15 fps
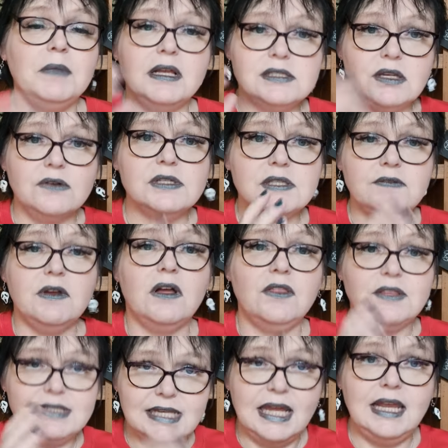As long as I've got
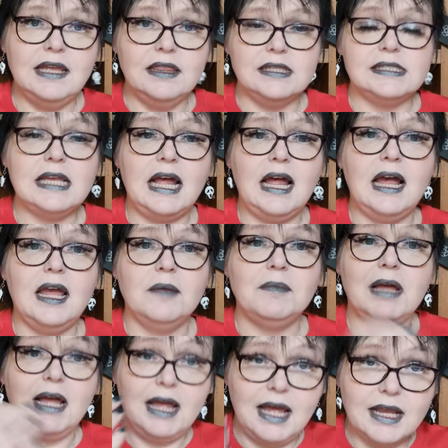the date and the time,
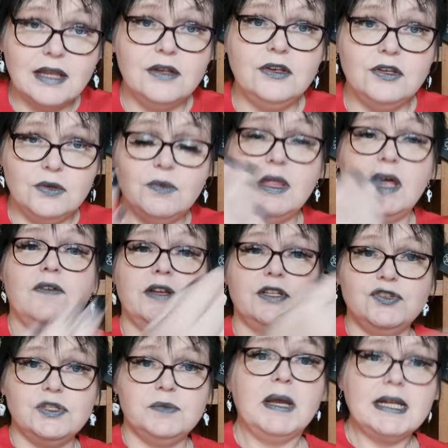I can do that
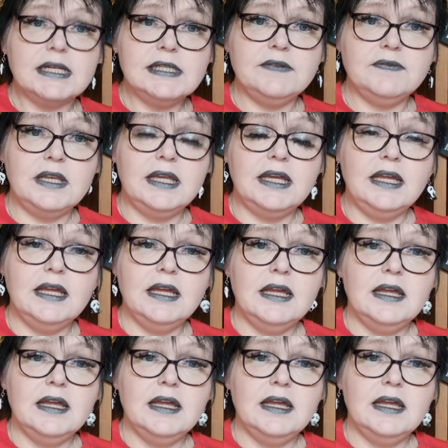retrospectively.